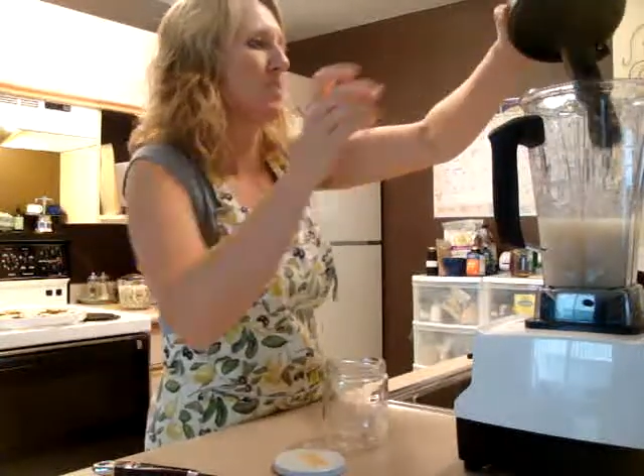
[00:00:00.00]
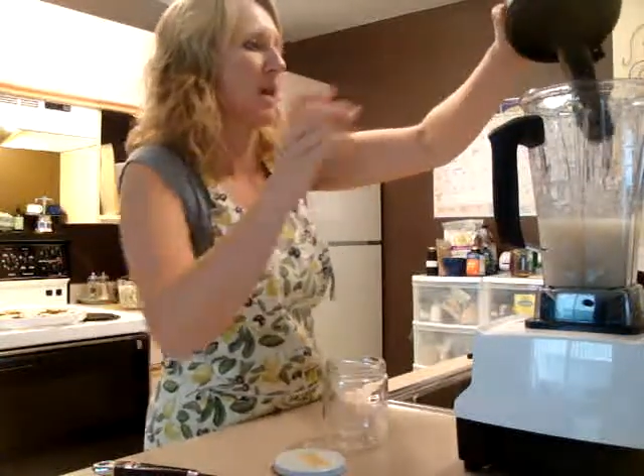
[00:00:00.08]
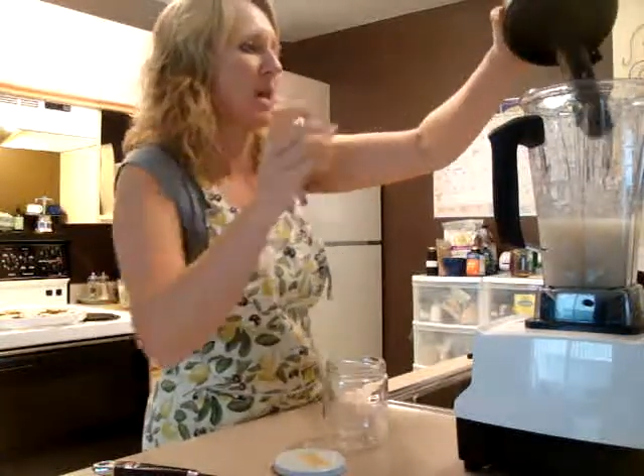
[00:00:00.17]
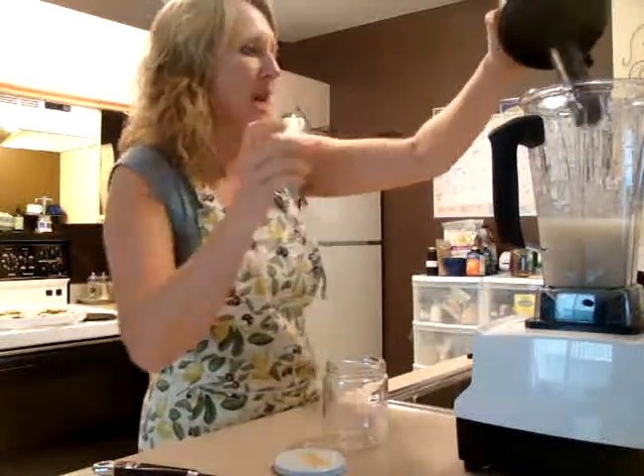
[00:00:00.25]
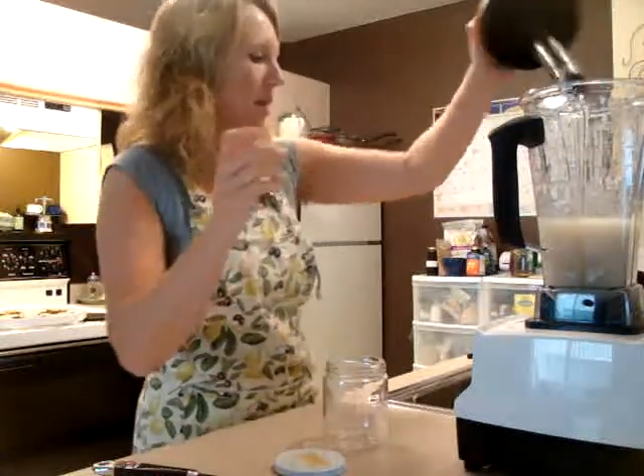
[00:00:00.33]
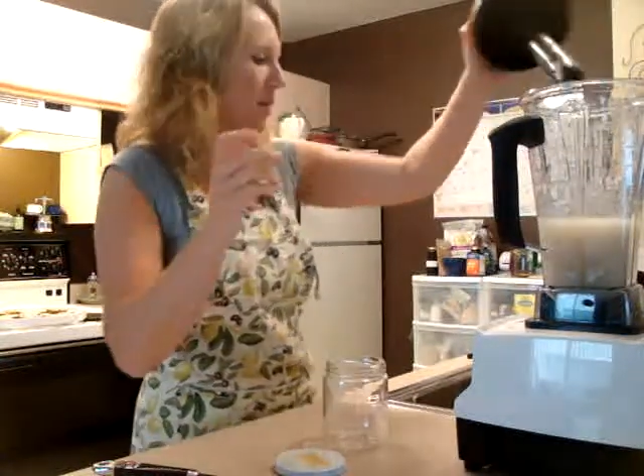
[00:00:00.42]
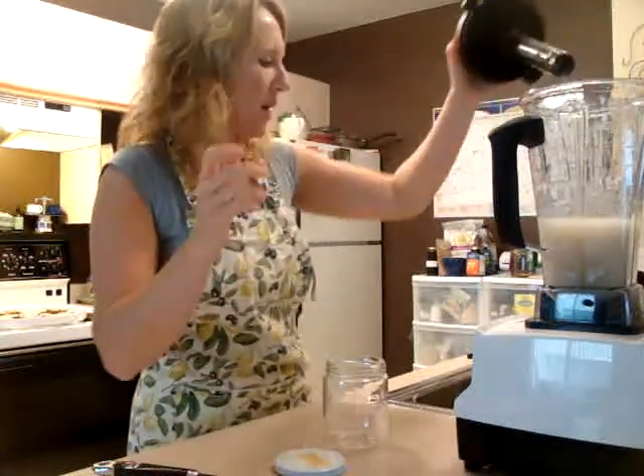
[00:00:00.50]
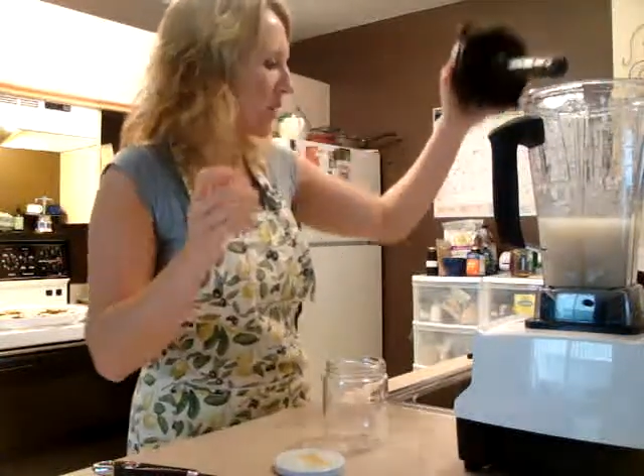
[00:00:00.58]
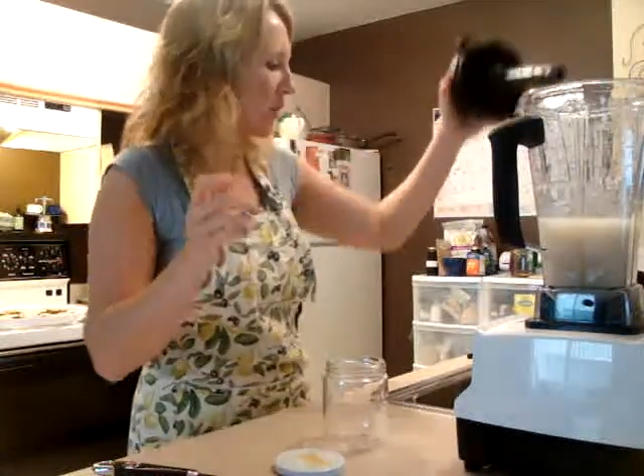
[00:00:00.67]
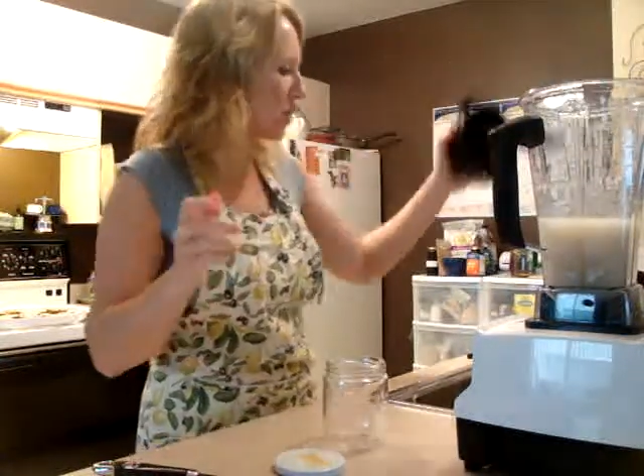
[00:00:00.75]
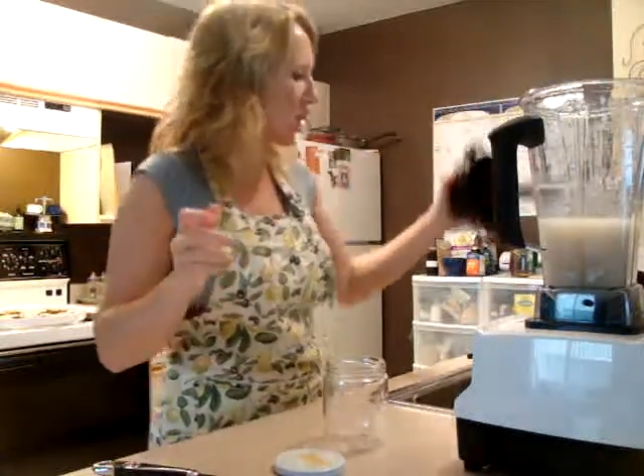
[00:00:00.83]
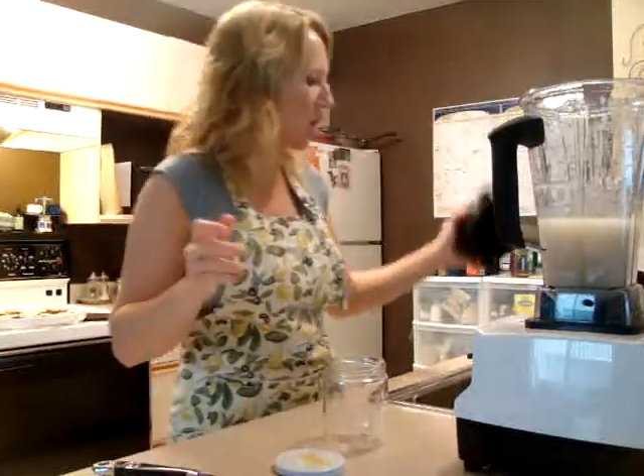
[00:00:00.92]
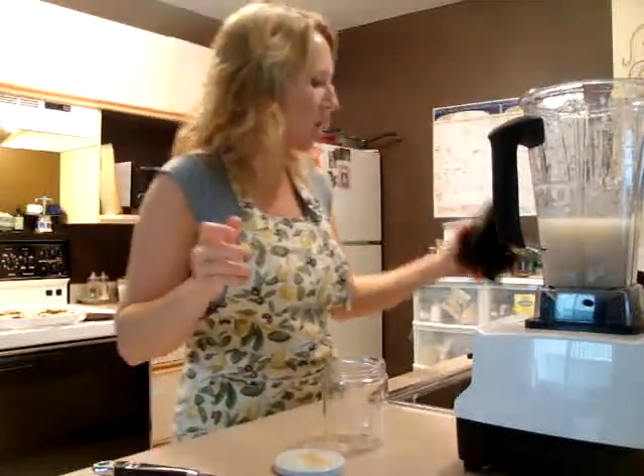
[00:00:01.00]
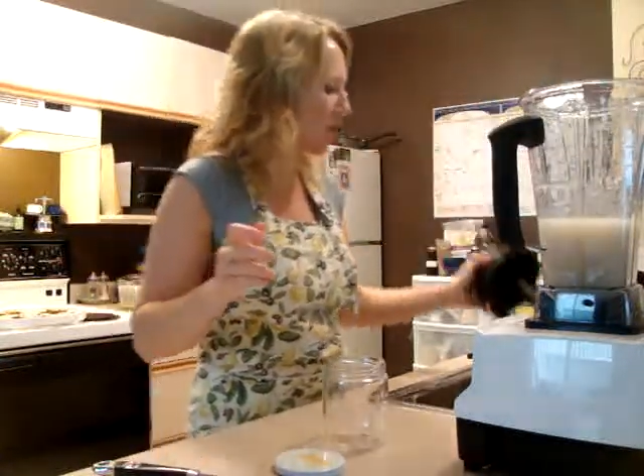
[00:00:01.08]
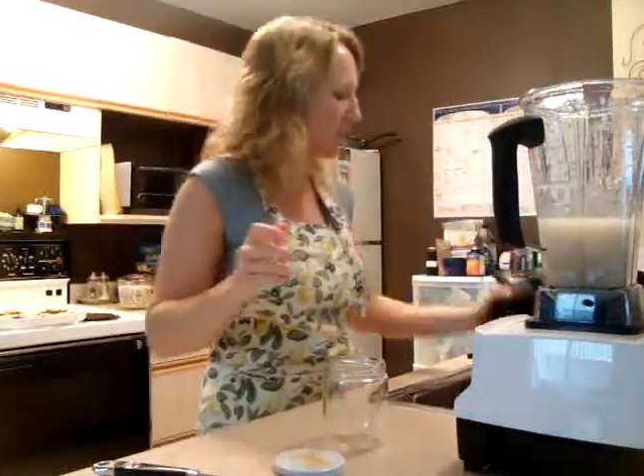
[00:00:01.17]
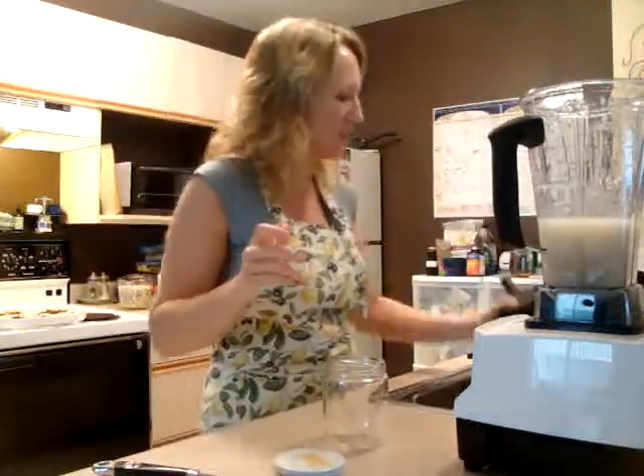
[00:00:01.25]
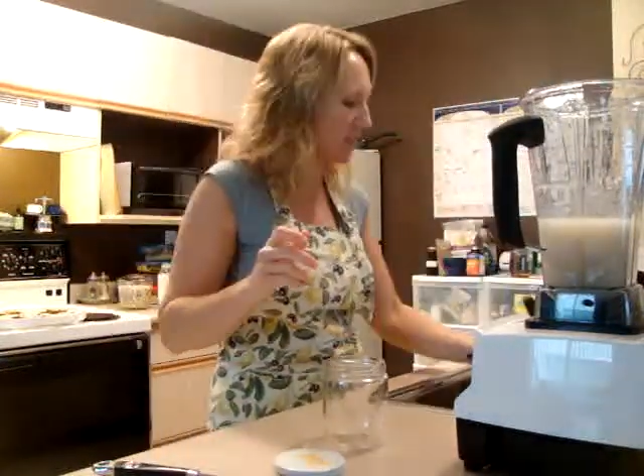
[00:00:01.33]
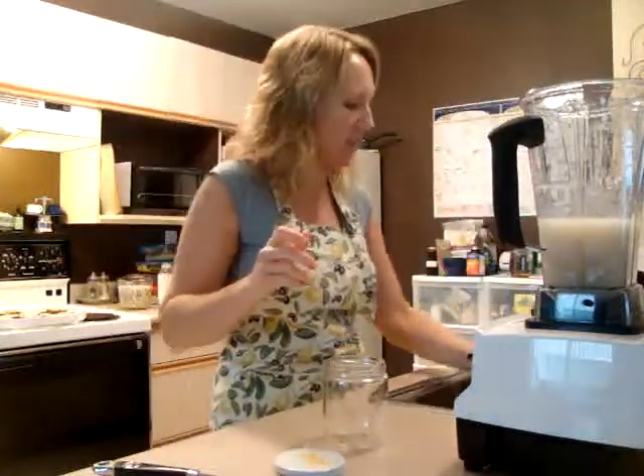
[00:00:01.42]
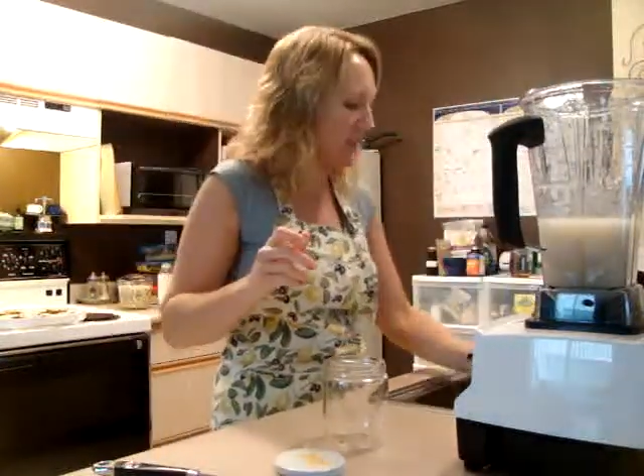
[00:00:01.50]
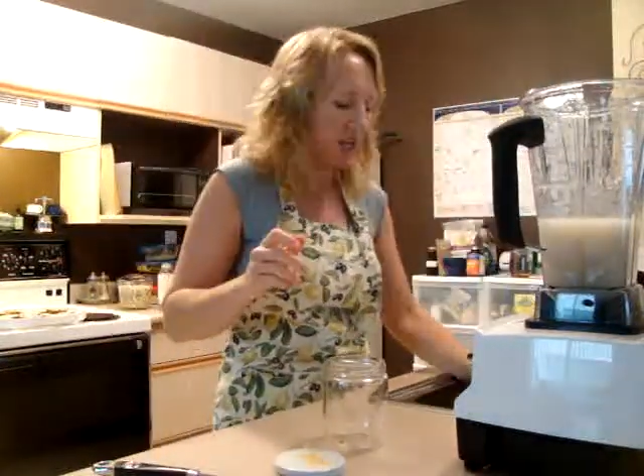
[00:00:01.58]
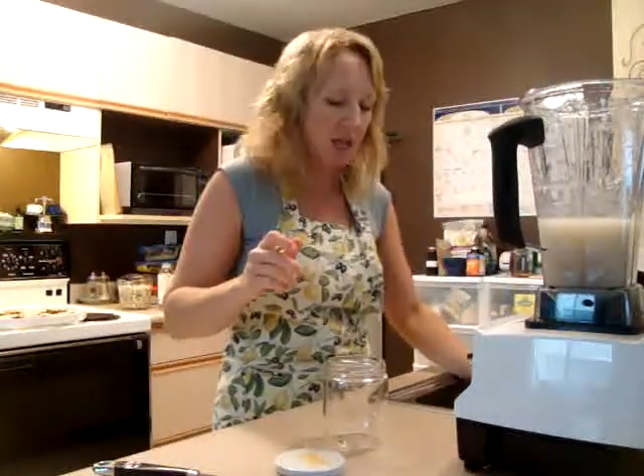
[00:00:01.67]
my nut butter jars,